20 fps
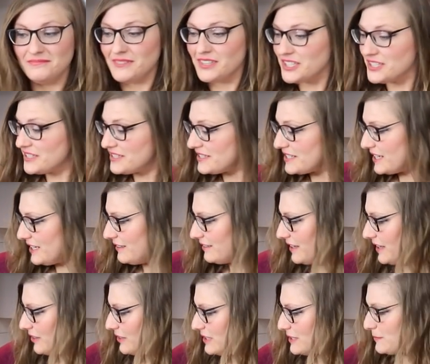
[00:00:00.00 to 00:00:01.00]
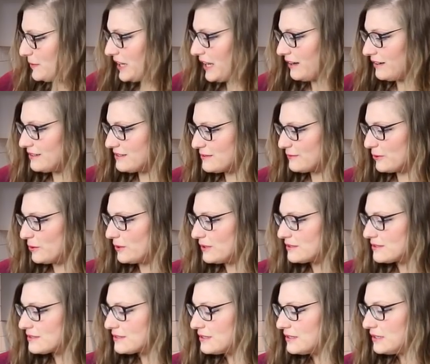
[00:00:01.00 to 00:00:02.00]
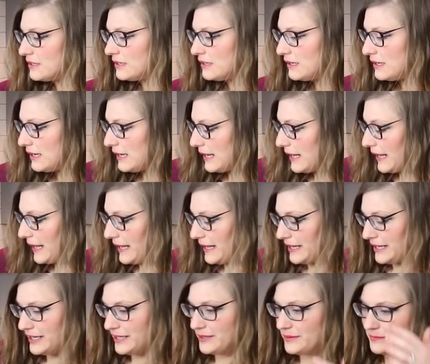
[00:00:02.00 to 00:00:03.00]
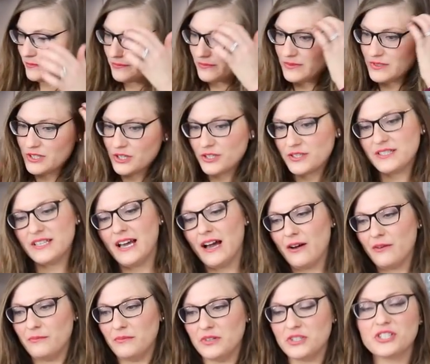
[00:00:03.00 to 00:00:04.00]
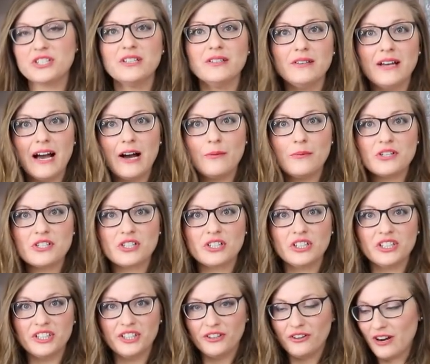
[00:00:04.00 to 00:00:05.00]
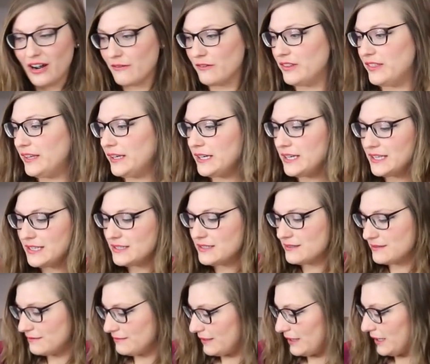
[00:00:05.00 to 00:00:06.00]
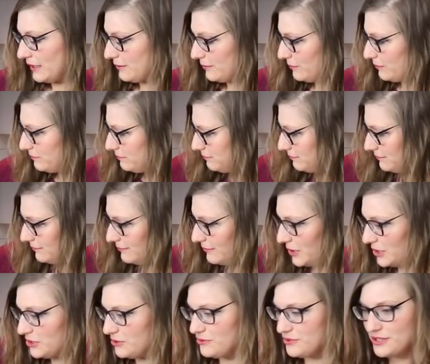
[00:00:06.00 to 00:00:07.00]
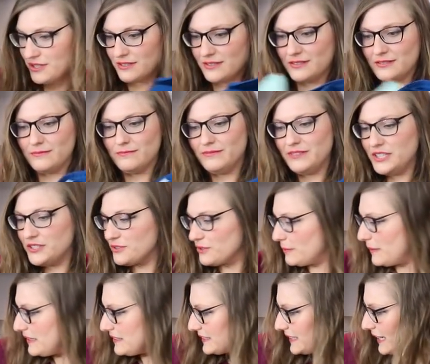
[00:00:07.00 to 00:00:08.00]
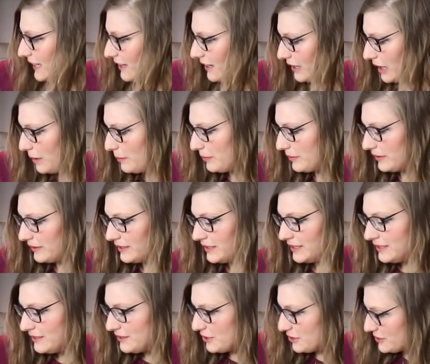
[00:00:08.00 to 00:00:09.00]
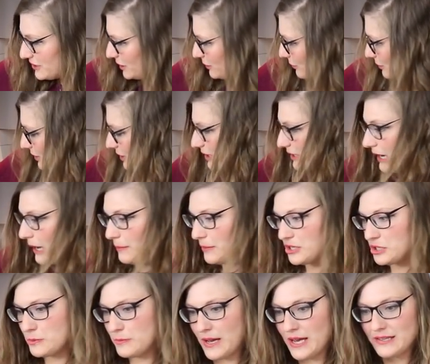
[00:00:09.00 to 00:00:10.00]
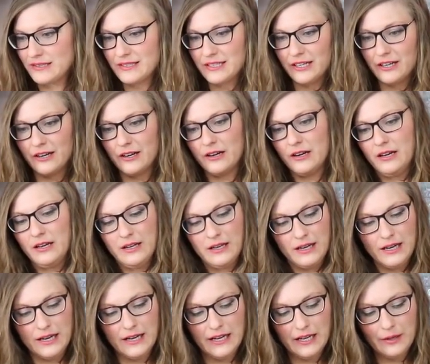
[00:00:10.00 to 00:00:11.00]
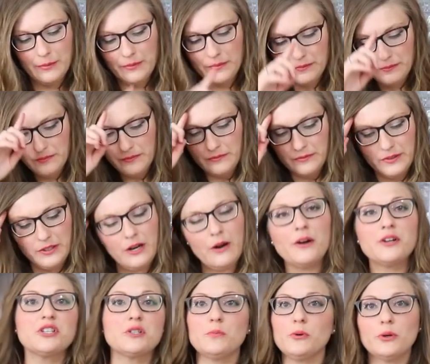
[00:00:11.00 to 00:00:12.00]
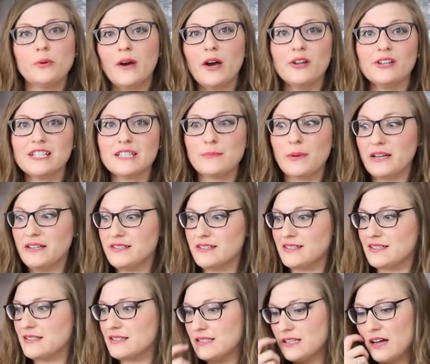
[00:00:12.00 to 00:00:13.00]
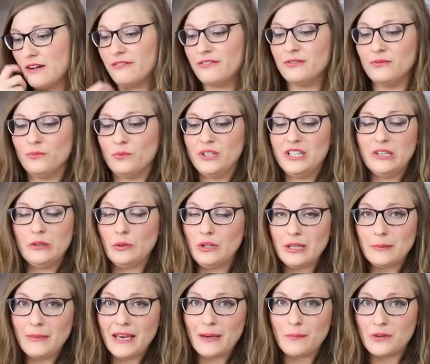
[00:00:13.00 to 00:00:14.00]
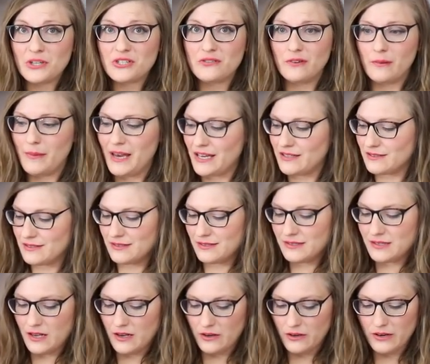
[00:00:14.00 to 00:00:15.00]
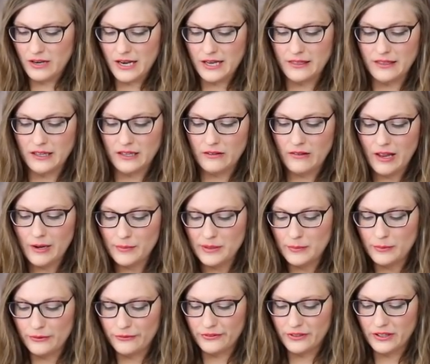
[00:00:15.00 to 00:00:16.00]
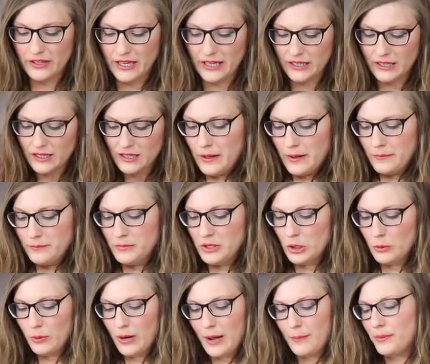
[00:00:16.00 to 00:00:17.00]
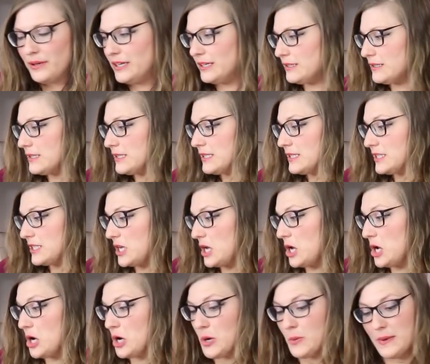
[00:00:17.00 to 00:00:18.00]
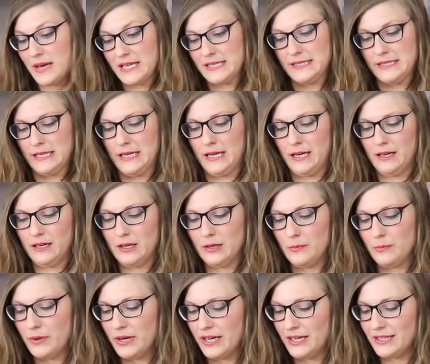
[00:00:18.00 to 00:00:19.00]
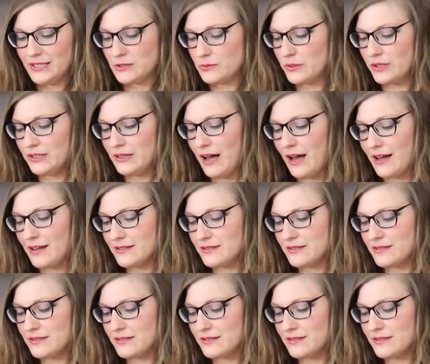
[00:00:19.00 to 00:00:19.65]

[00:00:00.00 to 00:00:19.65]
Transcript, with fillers: This is it, and these bananas, of course. So you see how much cleaner everything is. Like when you just, these are about to get cut up. There's like really not much mess here. You know, I just put away all the spices and stuff, and we didn't really make much of a mess. So I think a lot of people feel like meal prepping is so messy, but it's really not.